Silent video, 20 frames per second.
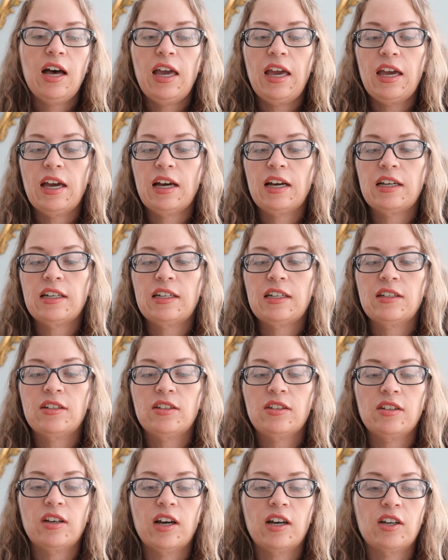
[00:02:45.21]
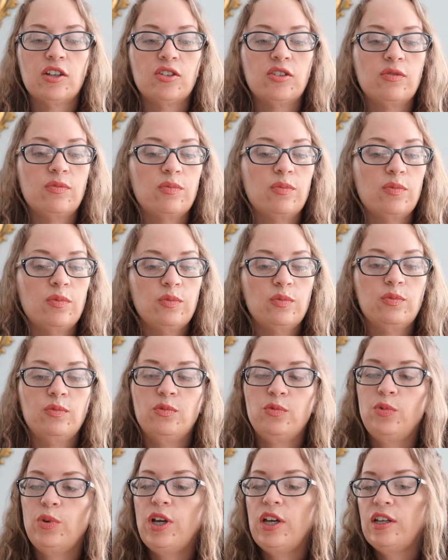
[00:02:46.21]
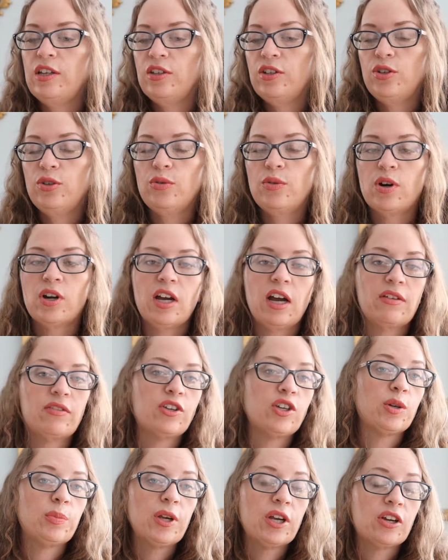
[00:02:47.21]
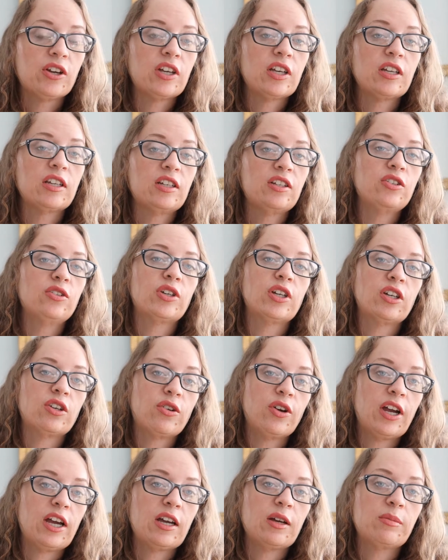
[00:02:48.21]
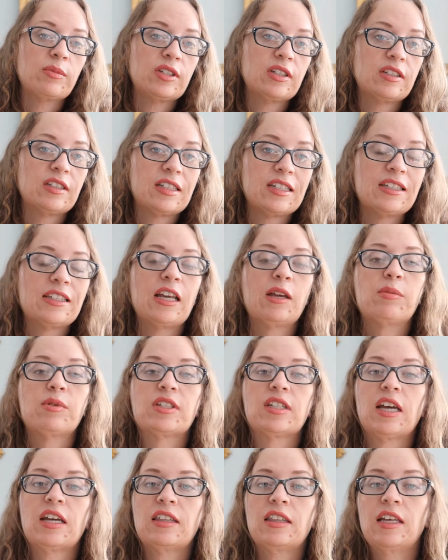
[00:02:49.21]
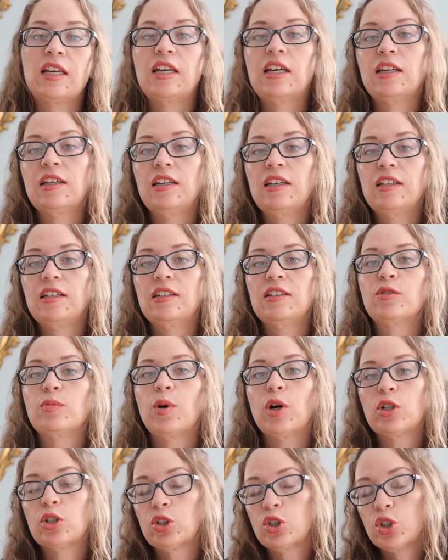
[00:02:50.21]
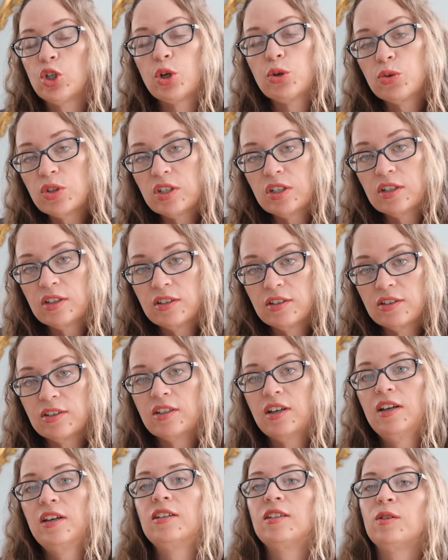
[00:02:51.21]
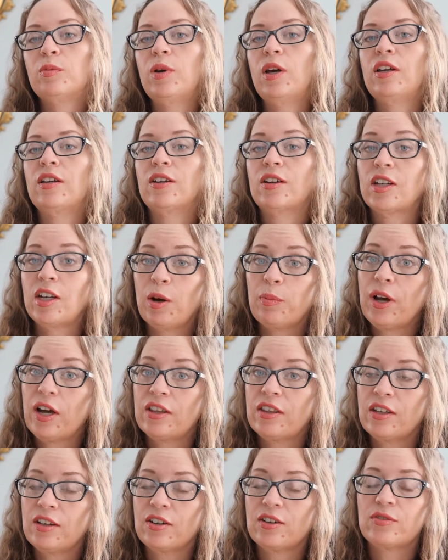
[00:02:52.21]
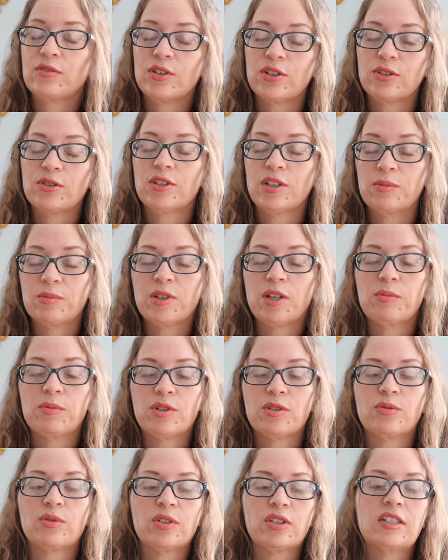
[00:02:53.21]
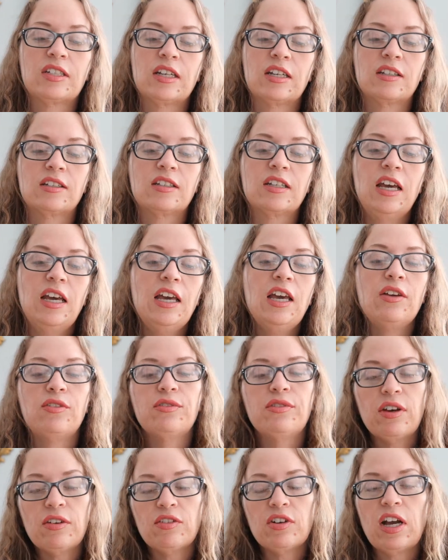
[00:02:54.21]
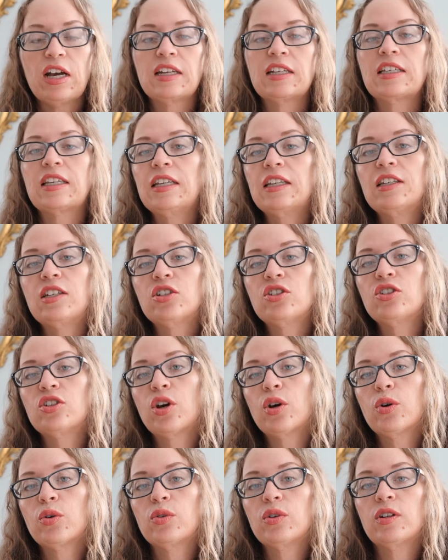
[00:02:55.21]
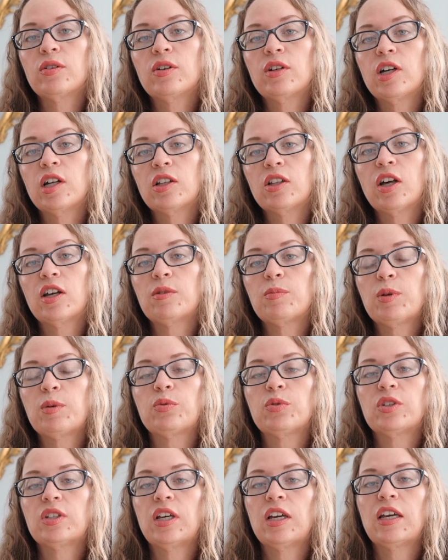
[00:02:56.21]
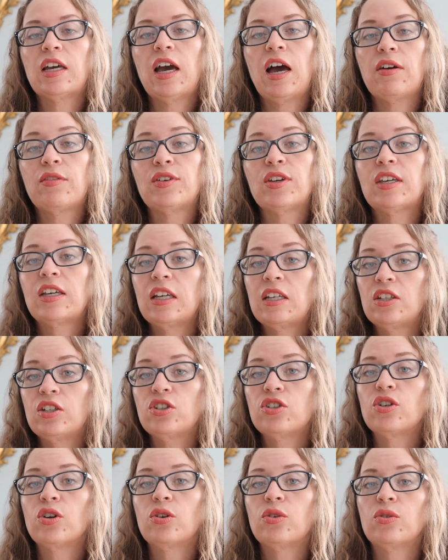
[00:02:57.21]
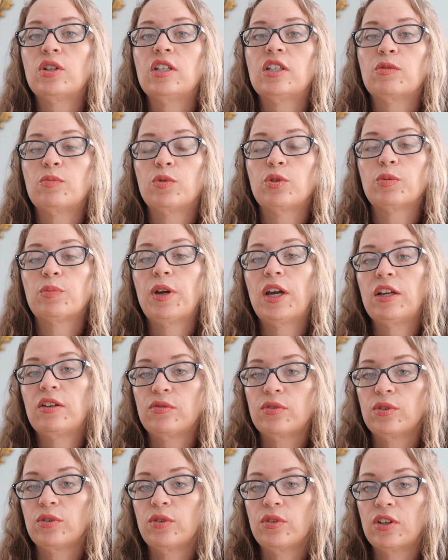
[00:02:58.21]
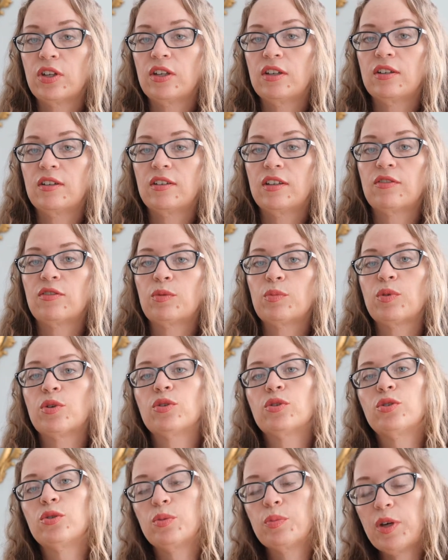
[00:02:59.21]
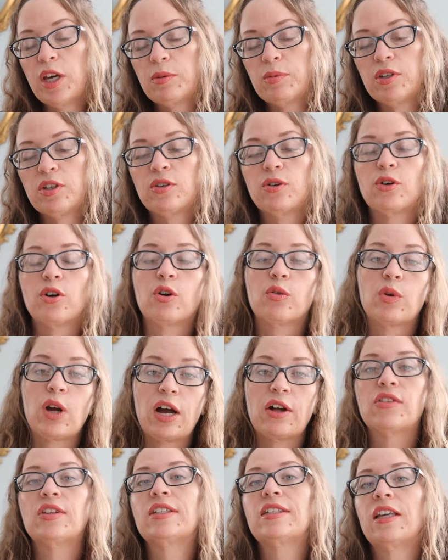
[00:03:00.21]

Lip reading: And when you are having your period and you get cramps, it's the same exact thing in smaller doses, depending on how bad they are for you. Sometimes it's really intense. If you've ever had a kidney stone, a lot of people say having a kidney stone is more painful than giving birth to a baby, or around the